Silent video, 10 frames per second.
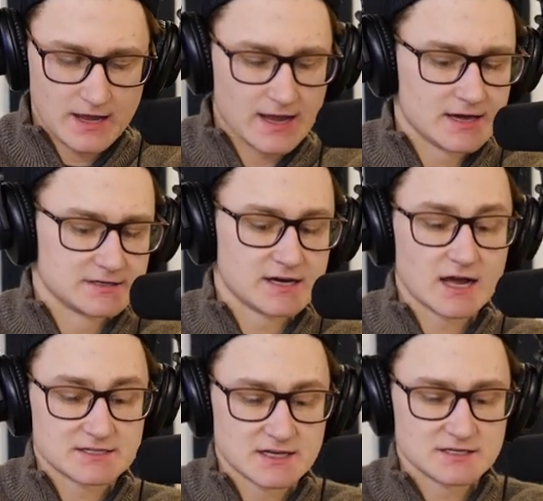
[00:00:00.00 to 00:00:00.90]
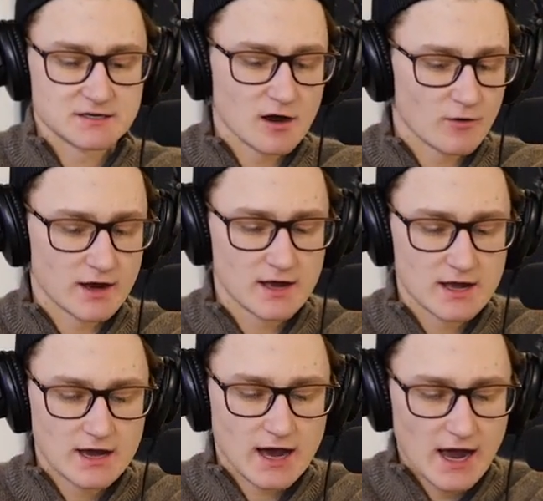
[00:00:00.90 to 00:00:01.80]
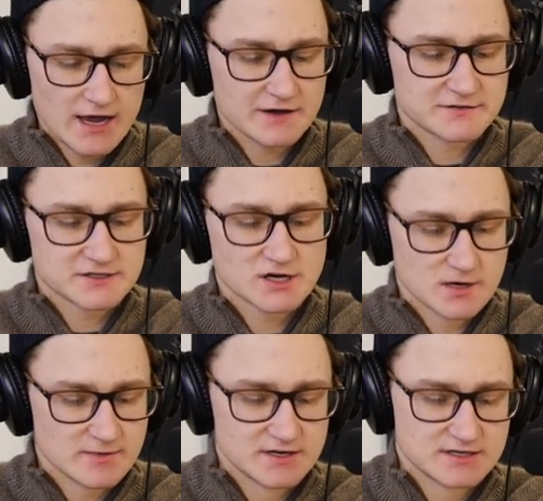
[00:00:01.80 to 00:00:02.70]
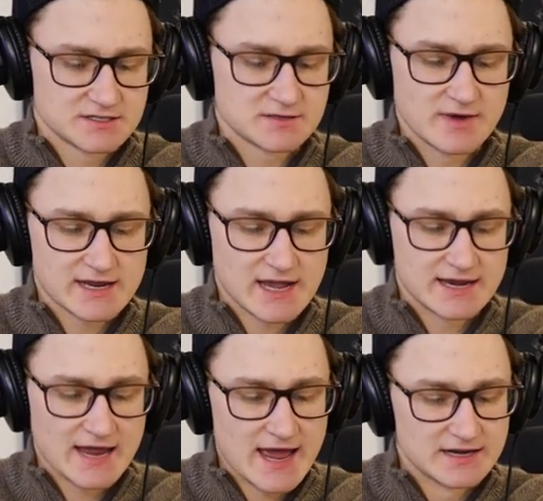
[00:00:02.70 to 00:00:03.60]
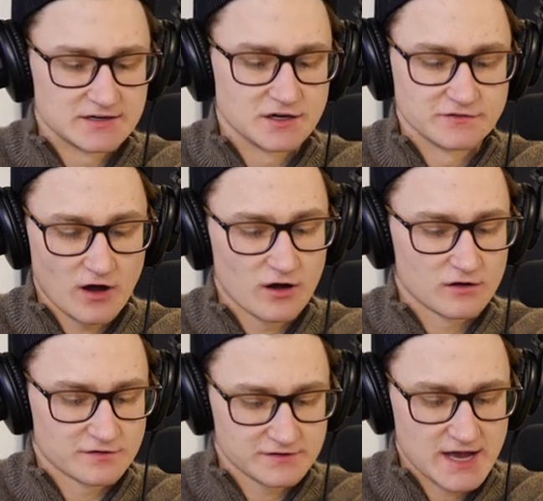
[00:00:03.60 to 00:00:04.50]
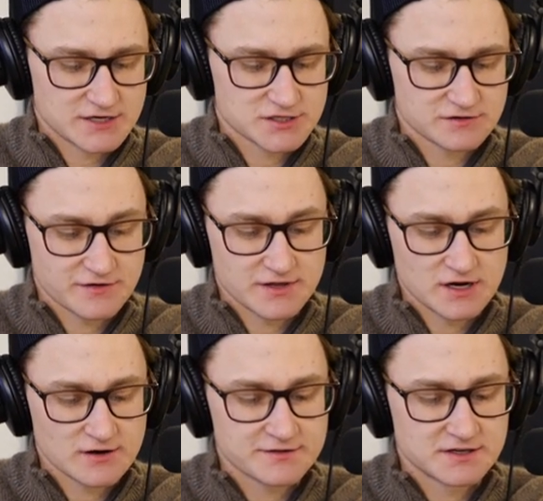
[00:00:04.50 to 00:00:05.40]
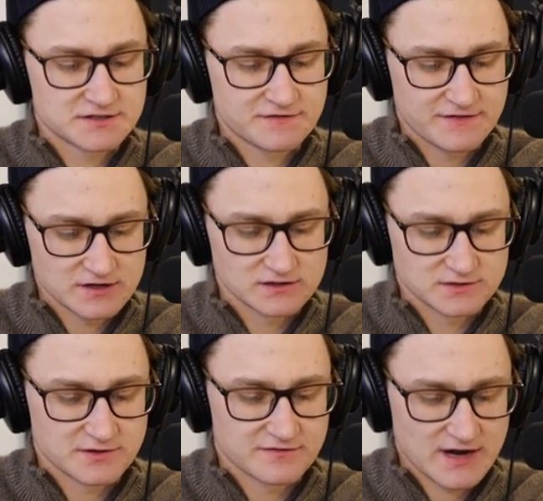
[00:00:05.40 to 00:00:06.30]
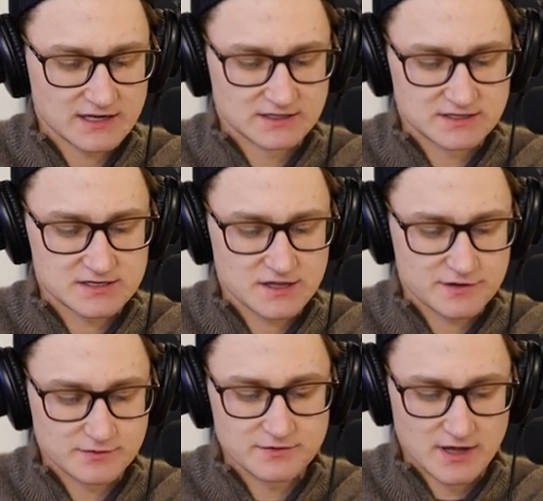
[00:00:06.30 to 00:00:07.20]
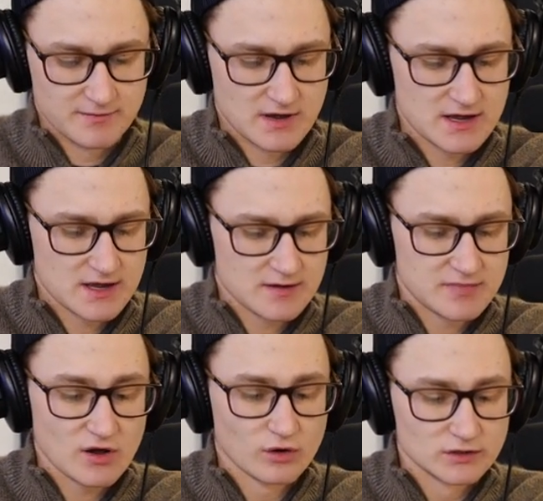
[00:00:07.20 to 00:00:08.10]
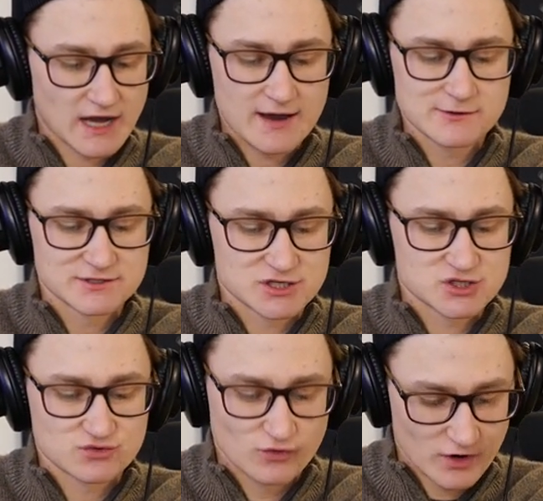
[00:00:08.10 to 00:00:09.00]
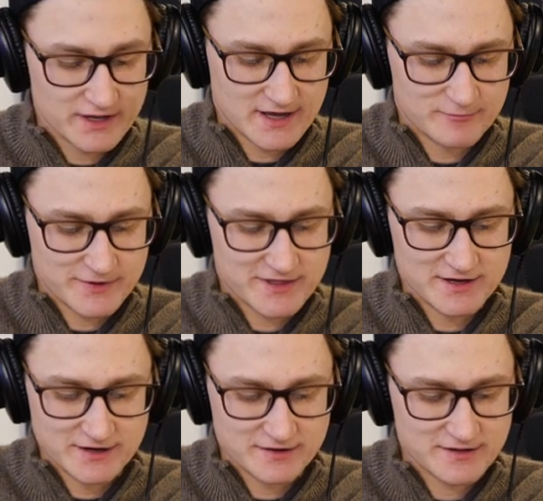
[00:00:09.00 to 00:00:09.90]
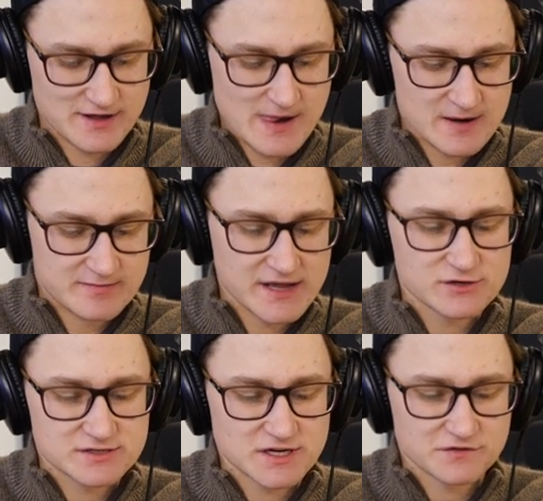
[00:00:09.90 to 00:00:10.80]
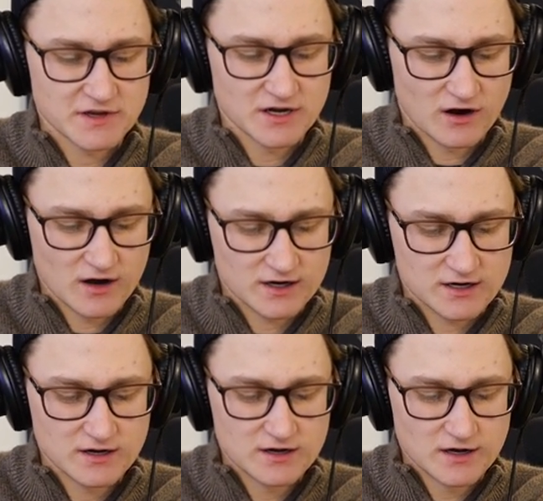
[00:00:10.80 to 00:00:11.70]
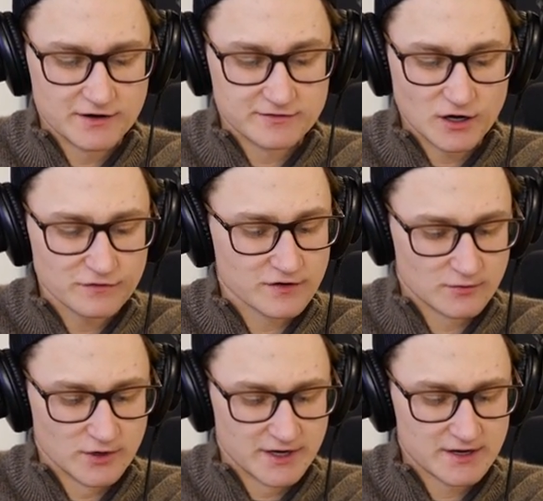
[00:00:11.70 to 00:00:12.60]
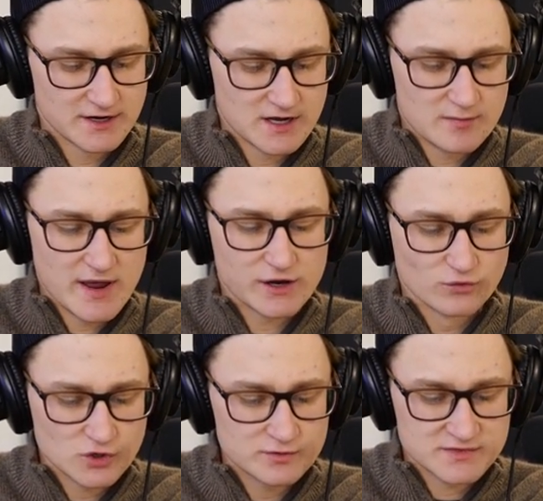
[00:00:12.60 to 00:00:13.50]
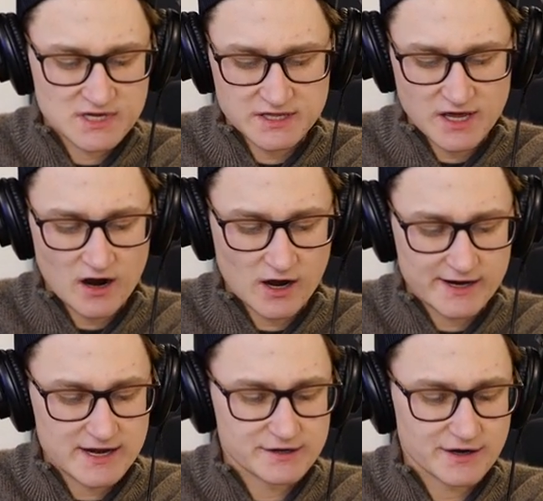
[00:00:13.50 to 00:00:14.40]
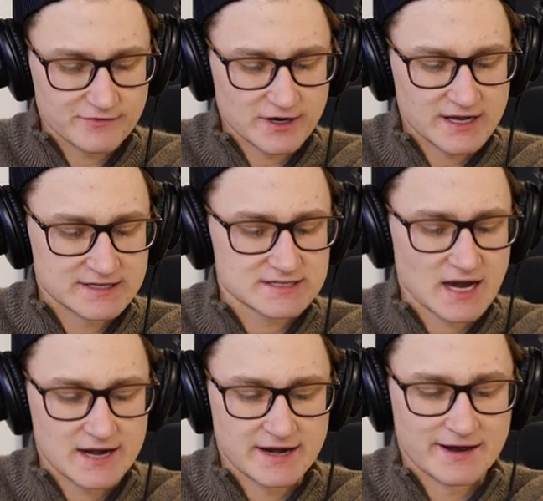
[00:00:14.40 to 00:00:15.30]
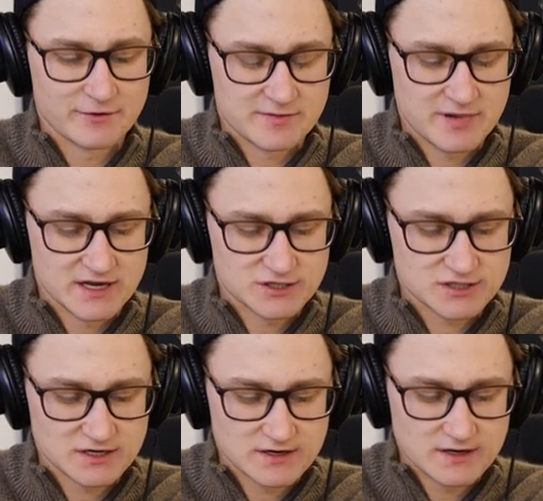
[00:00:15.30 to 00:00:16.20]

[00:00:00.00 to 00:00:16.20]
And God said to Noah, I have determined to make an end of all flesh, for the earth is filled with violence through them. Behold, I will destroy them with the earth. Make yourself an ark of gopher wood. Make rooms in the ark and cover it inside and out with pitch.